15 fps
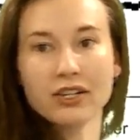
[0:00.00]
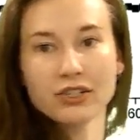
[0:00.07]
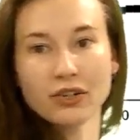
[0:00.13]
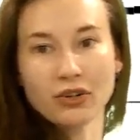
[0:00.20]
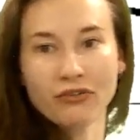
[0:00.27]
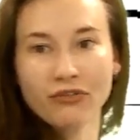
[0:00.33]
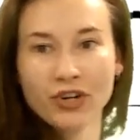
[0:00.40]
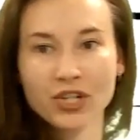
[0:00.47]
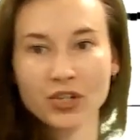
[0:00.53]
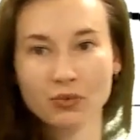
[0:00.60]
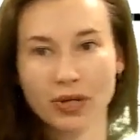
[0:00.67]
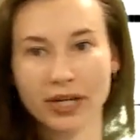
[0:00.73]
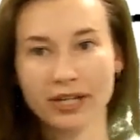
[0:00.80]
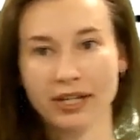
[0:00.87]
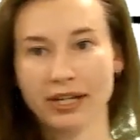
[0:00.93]
so the first
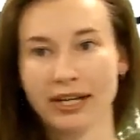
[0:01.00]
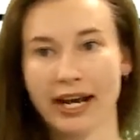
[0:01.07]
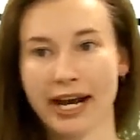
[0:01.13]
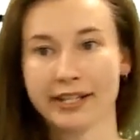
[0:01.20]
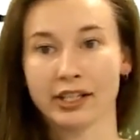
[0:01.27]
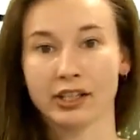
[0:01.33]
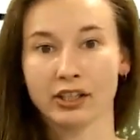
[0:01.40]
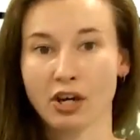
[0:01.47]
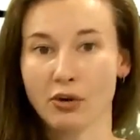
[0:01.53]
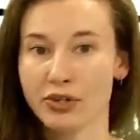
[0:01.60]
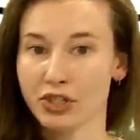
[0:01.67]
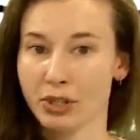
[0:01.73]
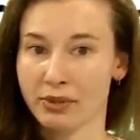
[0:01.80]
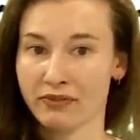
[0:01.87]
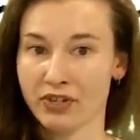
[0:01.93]
one had the
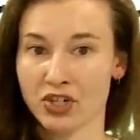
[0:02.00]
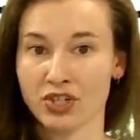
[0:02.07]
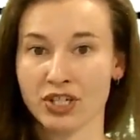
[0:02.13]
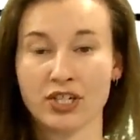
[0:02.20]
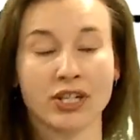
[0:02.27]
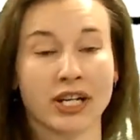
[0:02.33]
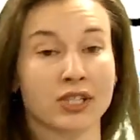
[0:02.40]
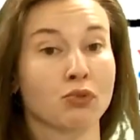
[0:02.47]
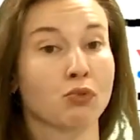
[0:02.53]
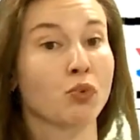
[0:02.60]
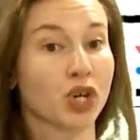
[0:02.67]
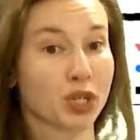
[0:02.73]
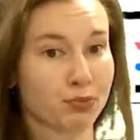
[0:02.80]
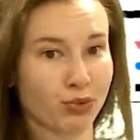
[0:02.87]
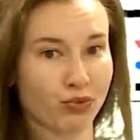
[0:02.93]
lowest Coulombic efficiency, so that's the
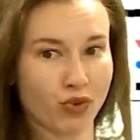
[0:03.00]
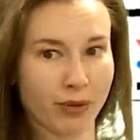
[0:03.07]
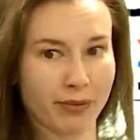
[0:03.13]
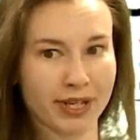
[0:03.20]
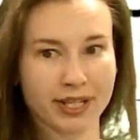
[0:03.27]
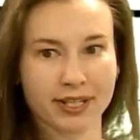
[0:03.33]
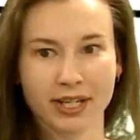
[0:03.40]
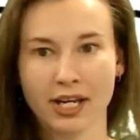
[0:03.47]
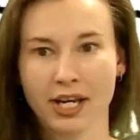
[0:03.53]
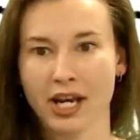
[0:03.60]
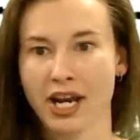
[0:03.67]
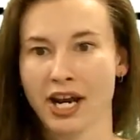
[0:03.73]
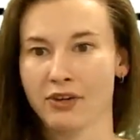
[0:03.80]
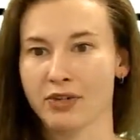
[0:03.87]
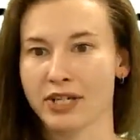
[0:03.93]
worst performance.
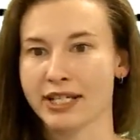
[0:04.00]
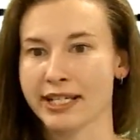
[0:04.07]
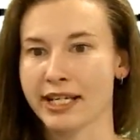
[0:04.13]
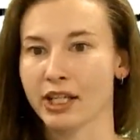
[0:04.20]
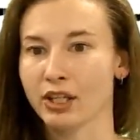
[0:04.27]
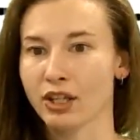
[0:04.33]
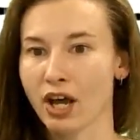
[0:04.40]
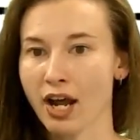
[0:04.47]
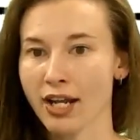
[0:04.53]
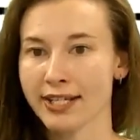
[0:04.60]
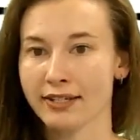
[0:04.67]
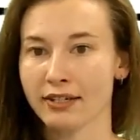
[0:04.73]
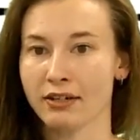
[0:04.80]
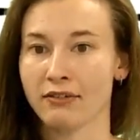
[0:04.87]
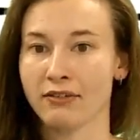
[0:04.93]
And you can see lots
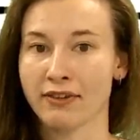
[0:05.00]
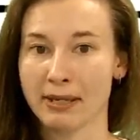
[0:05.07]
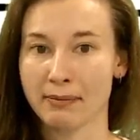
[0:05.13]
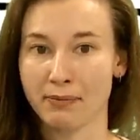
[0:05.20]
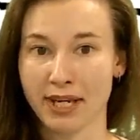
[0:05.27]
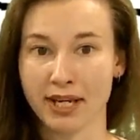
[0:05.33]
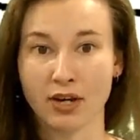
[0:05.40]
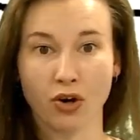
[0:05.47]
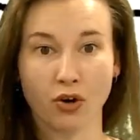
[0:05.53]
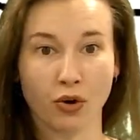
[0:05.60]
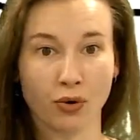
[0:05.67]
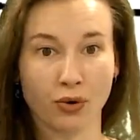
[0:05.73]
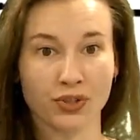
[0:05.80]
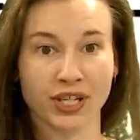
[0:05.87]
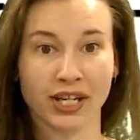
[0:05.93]
of big
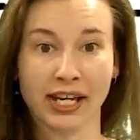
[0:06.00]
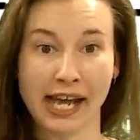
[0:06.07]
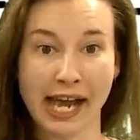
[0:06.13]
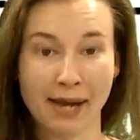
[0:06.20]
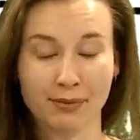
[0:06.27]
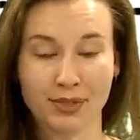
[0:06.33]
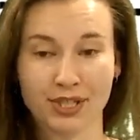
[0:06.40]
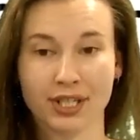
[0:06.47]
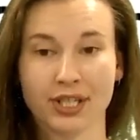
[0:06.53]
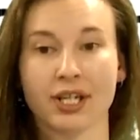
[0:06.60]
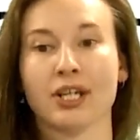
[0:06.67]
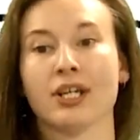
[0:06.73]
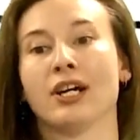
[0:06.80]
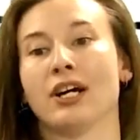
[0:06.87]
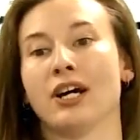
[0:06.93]
holes and gaps
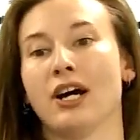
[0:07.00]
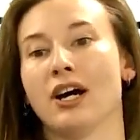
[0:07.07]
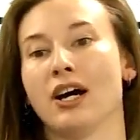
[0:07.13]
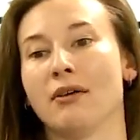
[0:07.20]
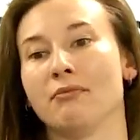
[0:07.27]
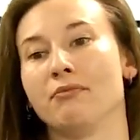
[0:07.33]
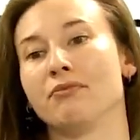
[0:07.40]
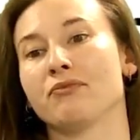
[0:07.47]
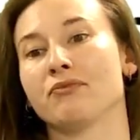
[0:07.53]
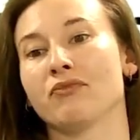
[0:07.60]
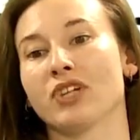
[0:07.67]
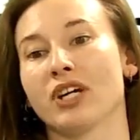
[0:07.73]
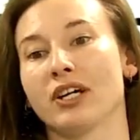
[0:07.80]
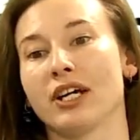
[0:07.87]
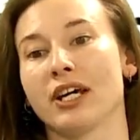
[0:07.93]

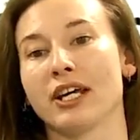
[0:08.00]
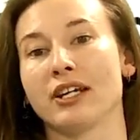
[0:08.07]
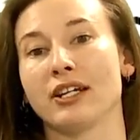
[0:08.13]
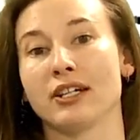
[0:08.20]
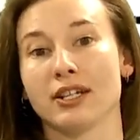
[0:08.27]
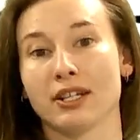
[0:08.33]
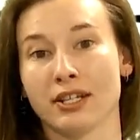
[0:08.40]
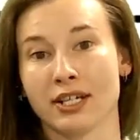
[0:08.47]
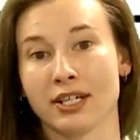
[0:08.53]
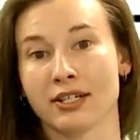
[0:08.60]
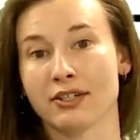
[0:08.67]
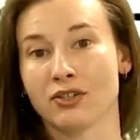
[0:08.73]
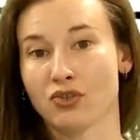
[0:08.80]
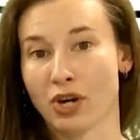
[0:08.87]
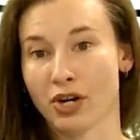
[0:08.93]
in this
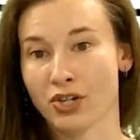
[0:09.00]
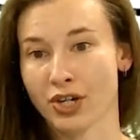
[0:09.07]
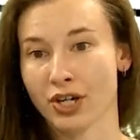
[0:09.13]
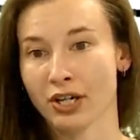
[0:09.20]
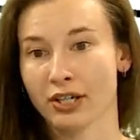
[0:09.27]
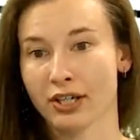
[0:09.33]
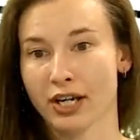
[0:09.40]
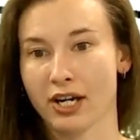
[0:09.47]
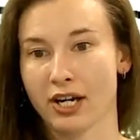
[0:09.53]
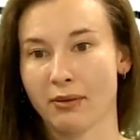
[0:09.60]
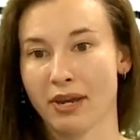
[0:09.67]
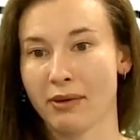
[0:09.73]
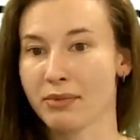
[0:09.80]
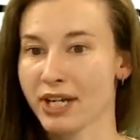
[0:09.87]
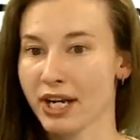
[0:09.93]
structure,
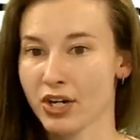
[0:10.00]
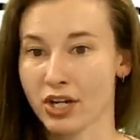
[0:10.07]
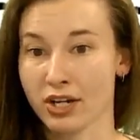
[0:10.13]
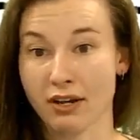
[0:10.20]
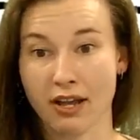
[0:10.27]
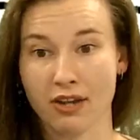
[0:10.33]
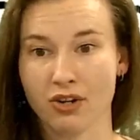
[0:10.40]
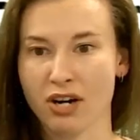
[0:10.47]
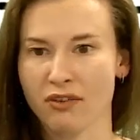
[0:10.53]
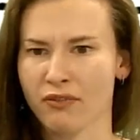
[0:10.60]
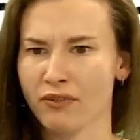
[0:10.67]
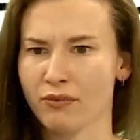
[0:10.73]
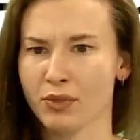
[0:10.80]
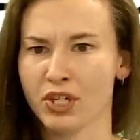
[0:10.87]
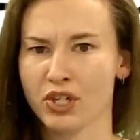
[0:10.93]
and not a
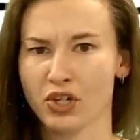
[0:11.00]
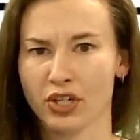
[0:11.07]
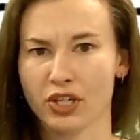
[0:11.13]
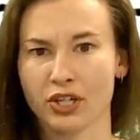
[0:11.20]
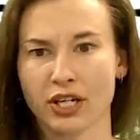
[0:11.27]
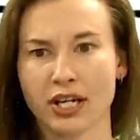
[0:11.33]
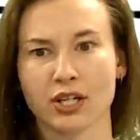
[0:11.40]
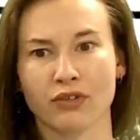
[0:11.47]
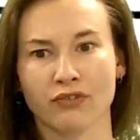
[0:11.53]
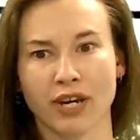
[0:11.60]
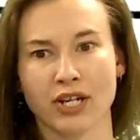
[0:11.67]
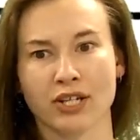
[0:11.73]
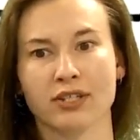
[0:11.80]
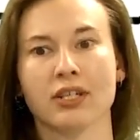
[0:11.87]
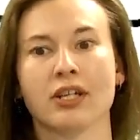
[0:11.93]
particularly good
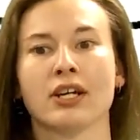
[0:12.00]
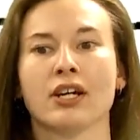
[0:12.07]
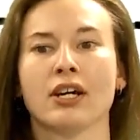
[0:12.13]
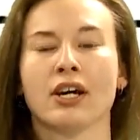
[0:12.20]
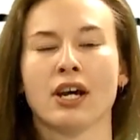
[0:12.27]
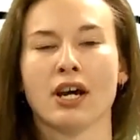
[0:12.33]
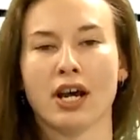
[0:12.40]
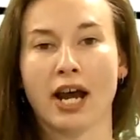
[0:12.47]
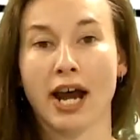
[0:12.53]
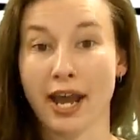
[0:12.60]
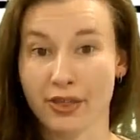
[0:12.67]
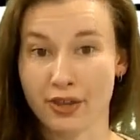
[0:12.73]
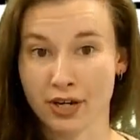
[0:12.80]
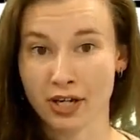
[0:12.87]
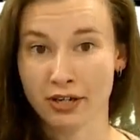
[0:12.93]
interface
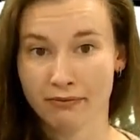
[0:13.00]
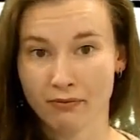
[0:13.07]
either.